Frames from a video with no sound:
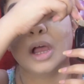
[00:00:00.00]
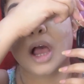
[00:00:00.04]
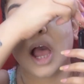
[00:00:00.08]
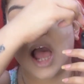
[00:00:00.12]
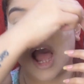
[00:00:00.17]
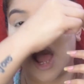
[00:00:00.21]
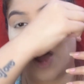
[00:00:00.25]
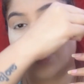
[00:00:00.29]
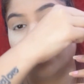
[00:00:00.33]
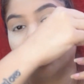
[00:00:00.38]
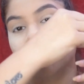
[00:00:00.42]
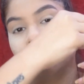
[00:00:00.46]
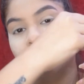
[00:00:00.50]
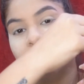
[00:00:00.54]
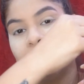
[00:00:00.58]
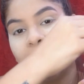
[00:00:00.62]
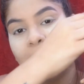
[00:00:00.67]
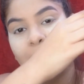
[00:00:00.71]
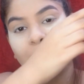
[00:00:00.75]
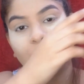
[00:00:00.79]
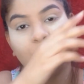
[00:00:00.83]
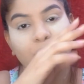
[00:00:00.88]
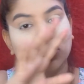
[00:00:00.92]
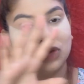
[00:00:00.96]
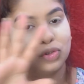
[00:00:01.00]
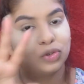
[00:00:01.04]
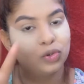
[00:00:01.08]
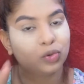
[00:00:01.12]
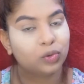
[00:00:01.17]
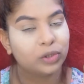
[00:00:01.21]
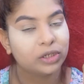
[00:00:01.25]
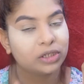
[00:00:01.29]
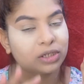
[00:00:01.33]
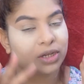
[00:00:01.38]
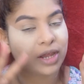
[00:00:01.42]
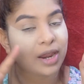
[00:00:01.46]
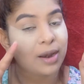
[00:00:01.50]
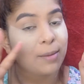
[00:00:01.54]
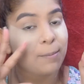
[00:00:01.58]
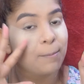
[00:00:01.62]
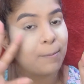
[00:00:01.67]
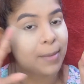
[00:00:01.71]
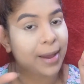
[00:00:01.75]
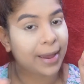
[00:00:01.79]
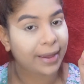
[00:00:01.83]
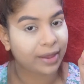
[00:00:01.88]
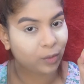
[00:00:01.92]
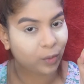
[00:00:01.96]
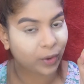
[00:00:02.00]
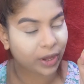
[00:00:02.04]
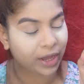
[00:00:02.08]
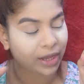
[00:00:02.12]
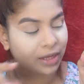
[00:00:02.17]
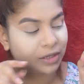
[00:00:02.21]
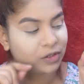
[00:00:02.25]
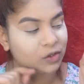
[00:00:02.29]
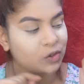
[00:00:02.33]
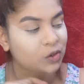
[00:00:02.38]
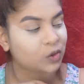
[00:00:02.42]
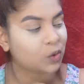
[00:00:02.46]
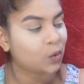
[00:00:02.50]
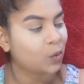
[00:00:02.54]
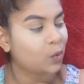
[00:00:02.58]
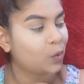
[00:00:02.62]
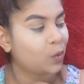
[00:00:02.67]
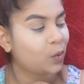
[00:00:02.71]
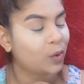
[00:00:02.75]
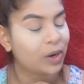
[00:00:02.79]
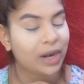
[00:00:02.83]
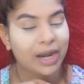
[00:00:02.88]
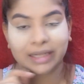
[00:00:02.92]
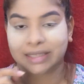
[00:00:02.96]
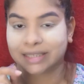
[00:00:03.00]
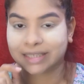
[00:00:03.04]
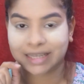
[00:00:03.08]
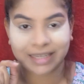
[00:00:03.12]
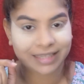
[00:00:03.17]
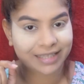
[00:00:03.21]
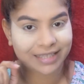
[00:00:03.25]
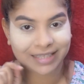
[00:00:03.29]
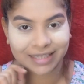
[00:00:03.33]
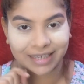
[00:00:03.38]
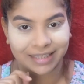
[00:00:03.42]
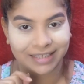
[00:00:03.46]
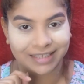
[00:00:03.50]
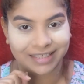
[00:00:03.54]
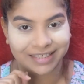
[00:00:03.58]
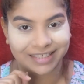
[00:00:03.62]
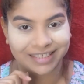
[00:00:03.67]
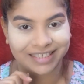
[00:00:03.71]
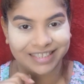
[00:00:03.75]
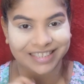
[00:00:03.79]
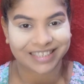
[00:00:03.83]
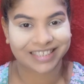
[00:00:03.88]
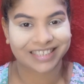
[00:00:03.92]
However, I'm going to do it in my way, so let's get started.